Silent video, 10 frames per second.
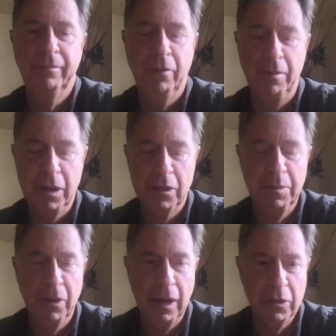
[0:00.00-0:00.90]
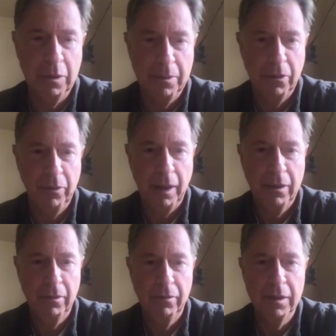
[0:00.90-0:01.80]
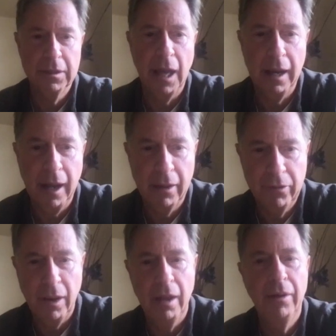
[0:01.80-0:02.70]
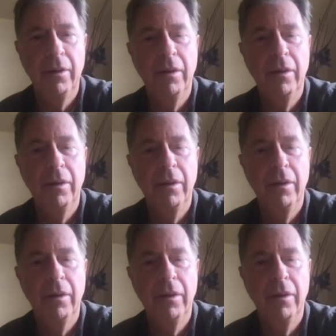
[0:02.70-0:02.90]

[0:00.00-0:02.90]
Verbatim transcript: from the experiential perspective, inside and outside.